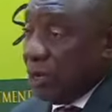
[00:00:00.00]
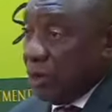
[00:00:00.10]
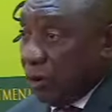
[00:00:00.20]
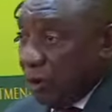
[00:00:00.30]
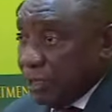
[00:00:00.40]

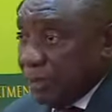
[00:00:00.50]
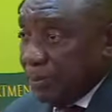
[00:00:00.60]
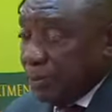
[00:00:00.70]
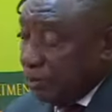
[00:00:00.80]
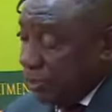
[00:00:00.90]
Your
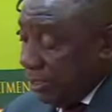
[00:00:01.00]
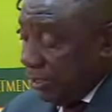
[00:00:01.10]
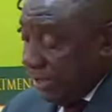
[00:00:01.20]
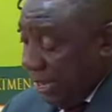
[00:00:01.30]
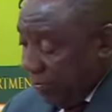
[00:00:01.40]
contribution
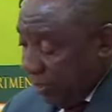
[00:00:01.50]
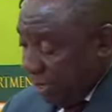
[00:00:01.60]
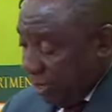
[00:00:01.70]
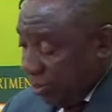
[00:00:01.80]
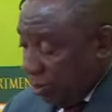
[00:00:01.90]
is
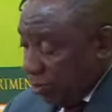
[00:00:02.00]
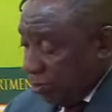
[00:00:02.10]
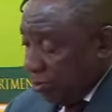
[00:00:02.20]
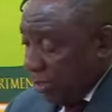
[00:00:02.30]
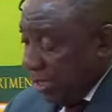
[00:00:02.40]
evident
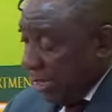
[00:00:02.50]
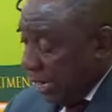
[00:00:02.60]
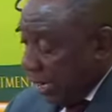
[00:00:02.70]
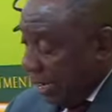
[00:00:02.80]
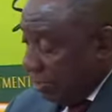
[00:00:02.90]
also in
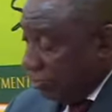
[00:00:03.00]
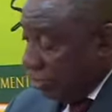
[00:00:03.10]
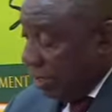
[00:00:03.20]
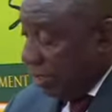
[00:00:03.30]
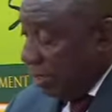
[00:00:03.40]
our
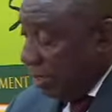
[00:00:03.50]
culture,